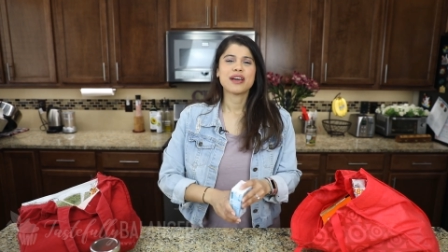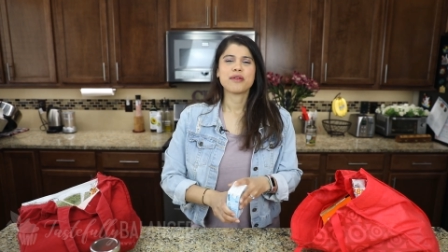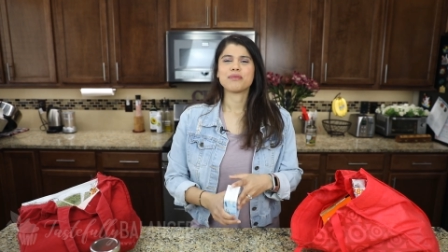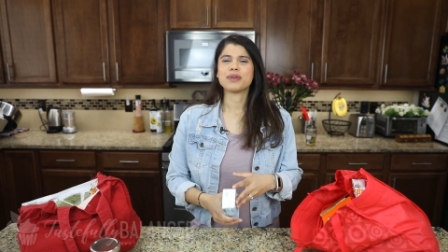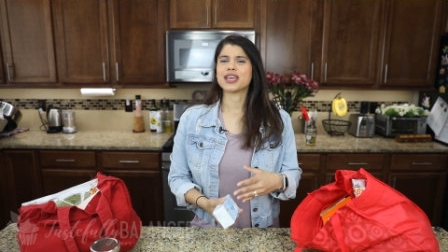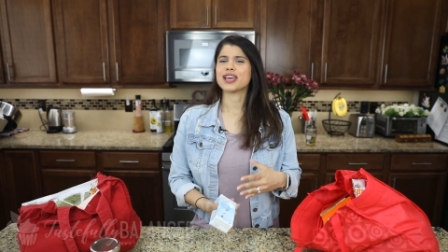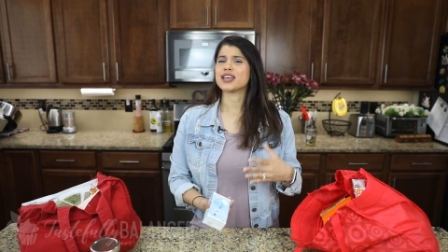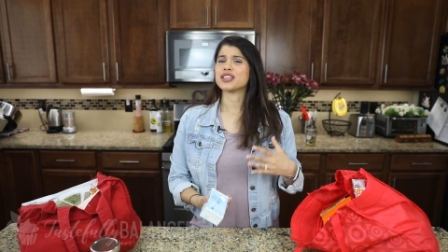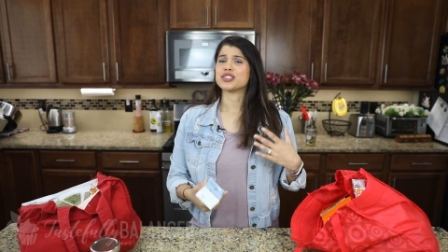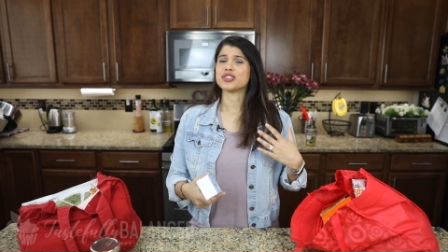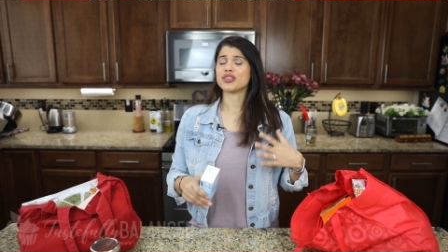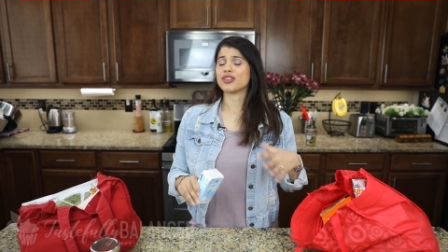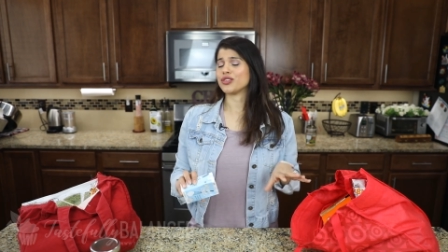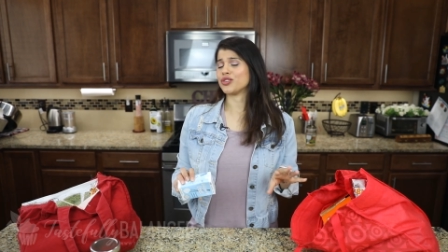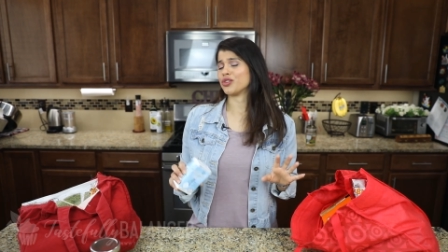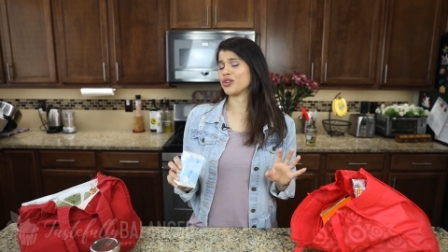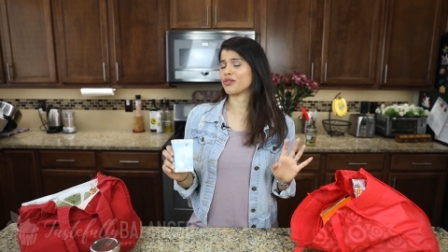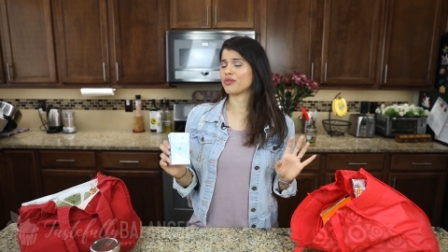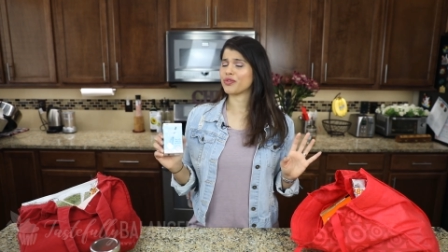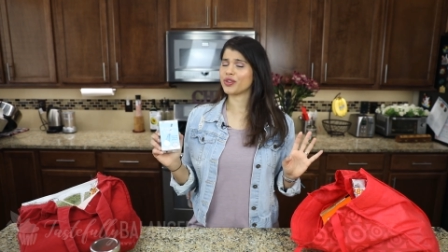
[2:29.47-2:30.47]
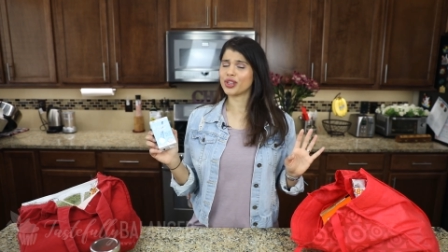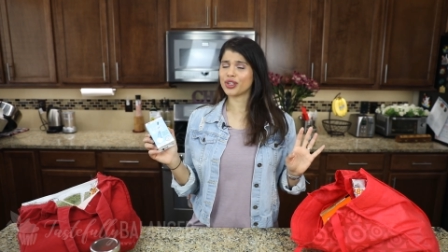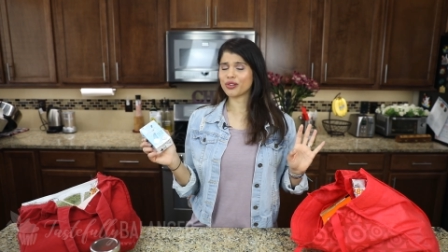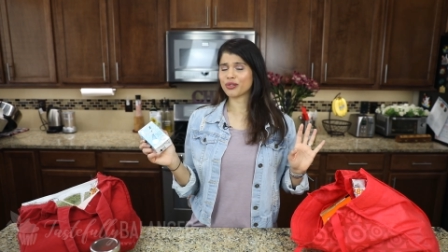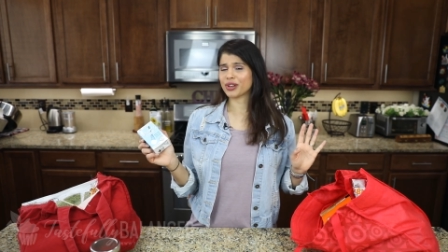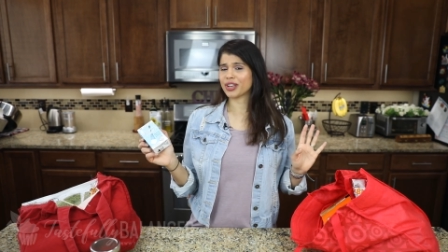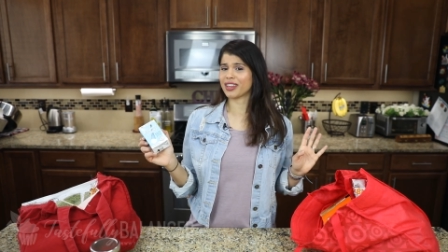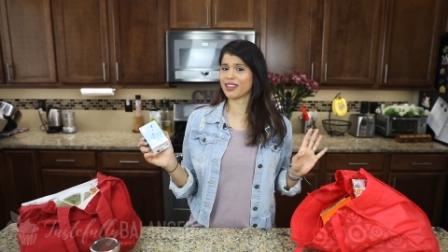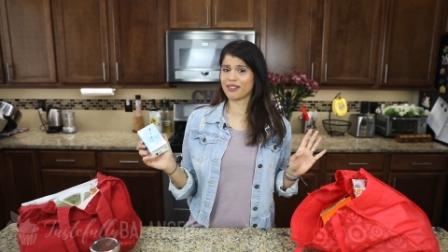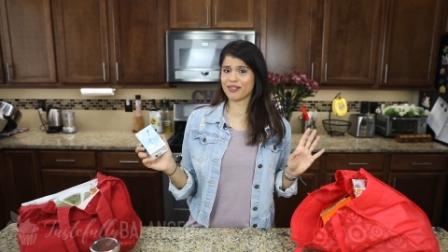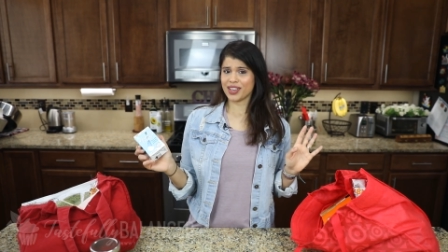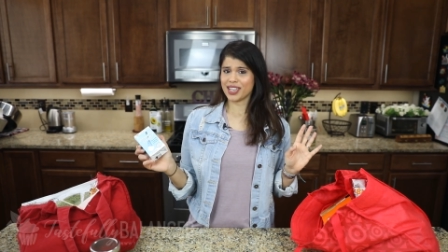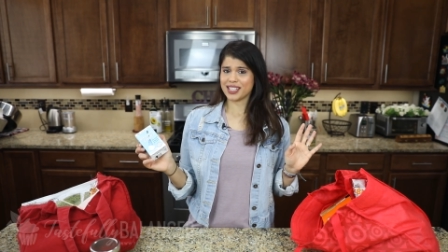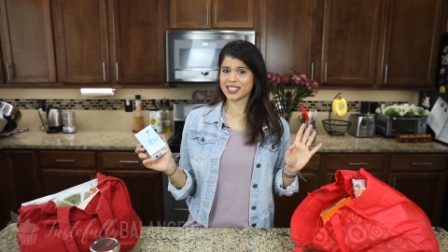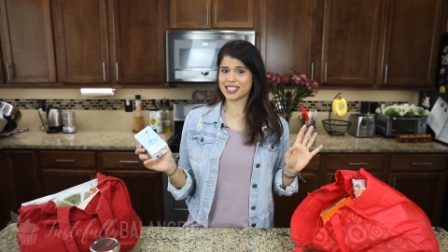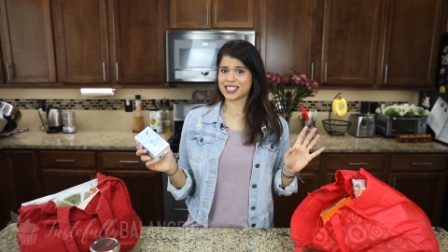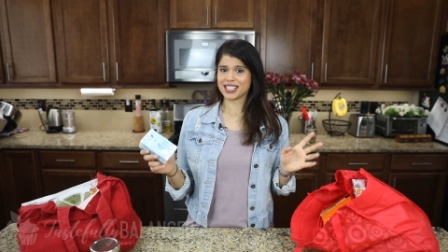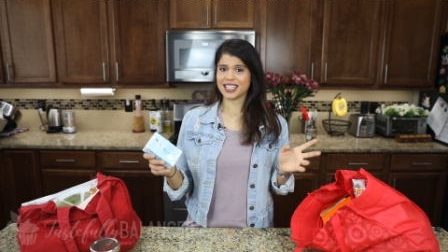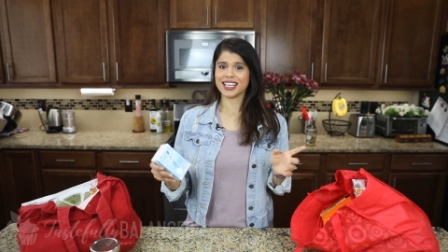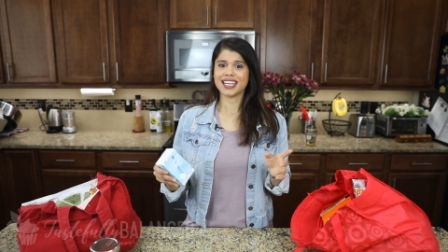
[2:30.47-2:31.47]
because you feel really
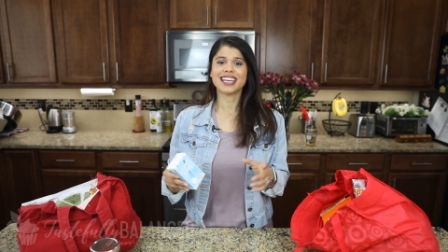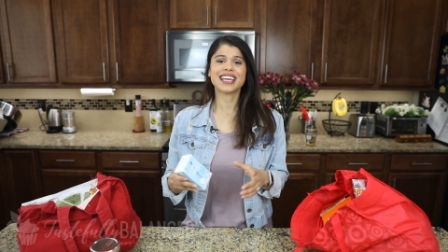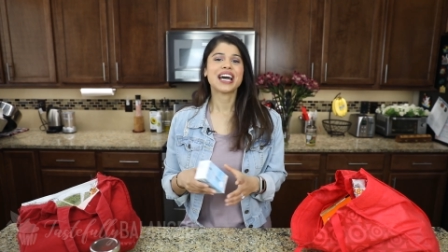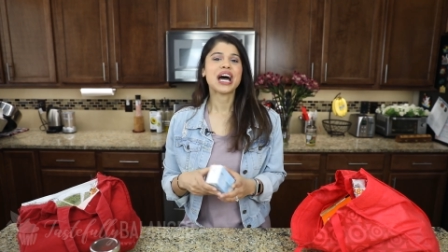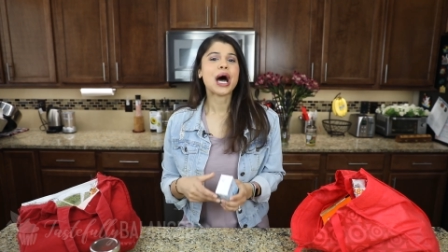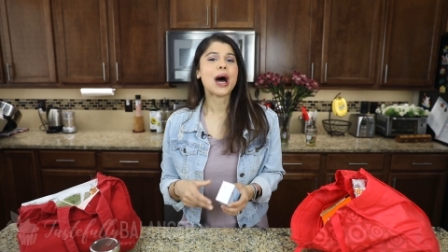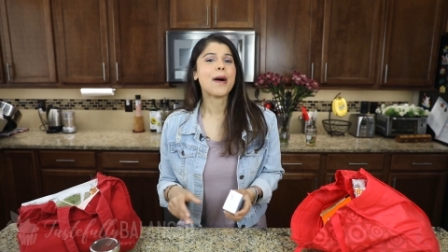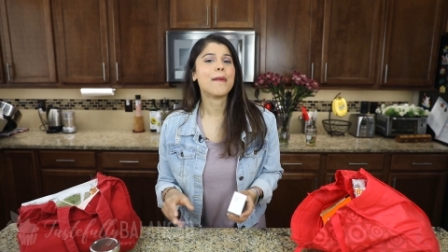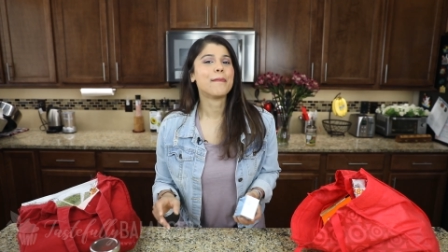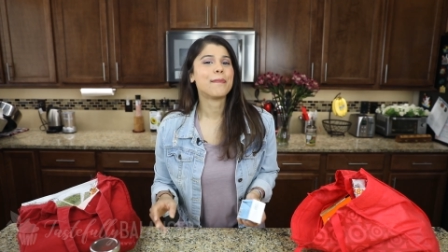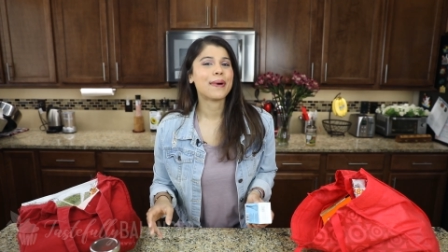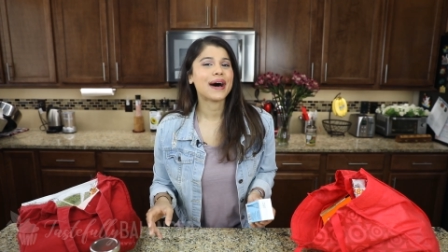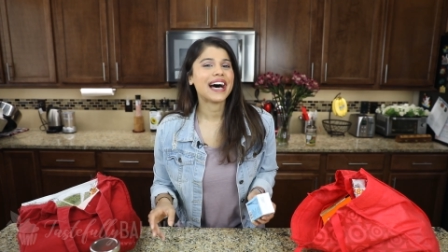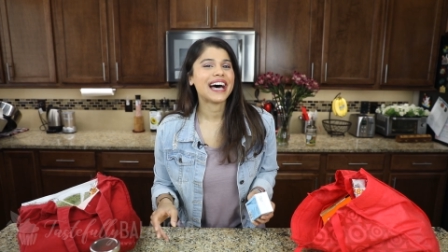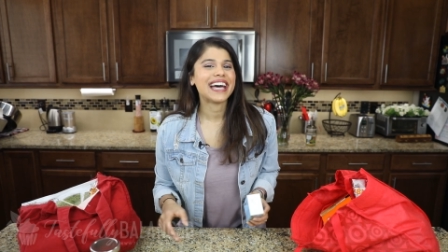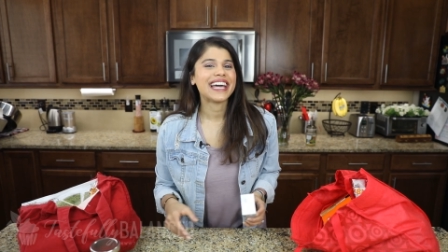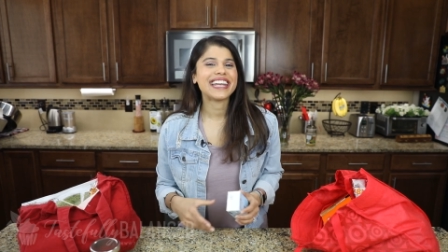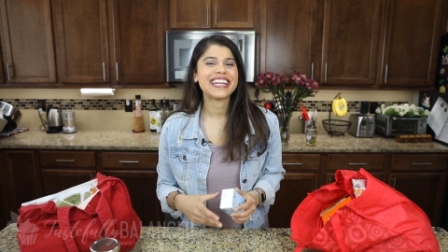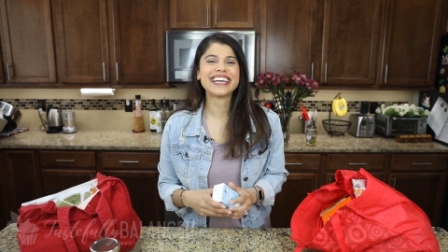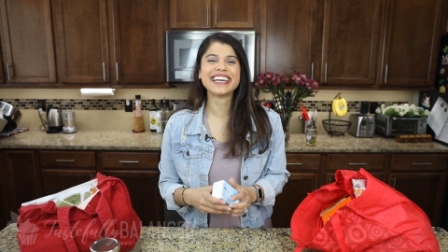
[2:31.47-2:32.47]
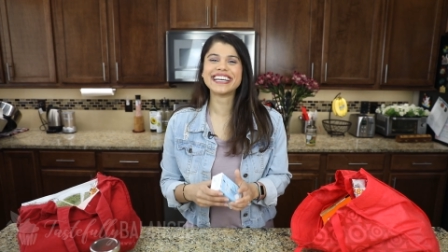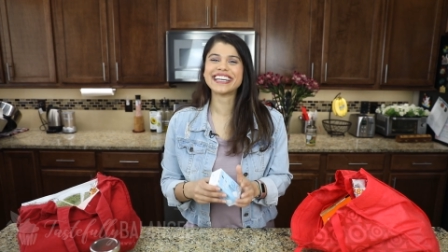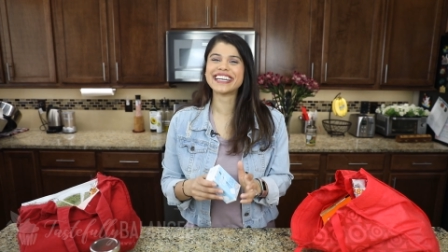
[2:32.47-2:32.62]
fancy, but